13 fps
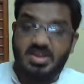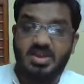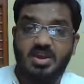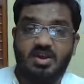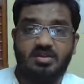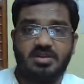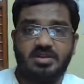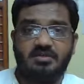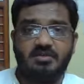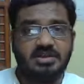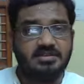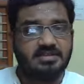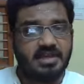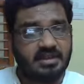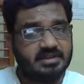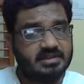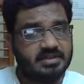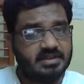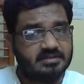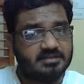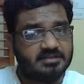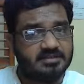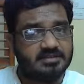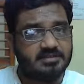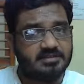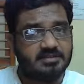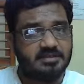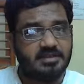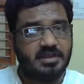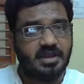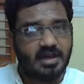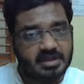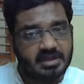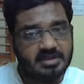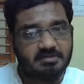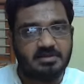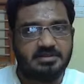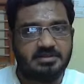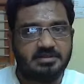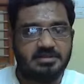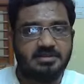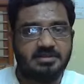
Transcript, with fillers: We are nowadays acting as animals.